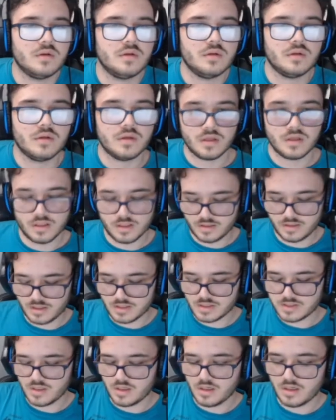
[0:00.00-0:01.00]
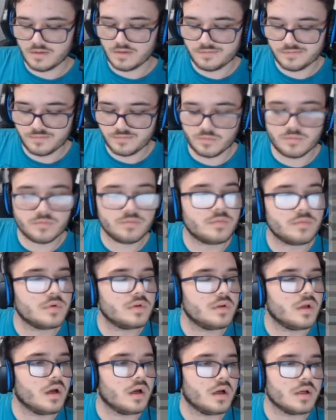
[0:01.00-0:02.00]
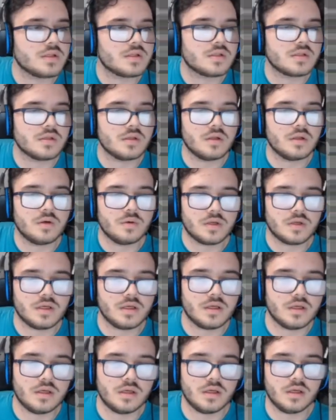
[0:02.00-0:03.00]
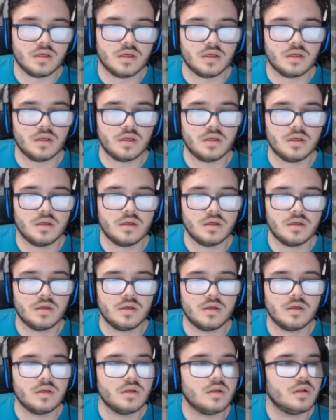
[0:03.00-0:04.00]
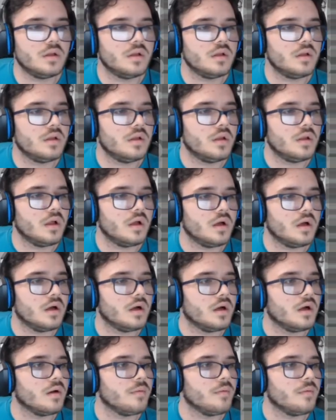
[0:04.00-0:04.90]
knock this off. Uh, slow King. Uh,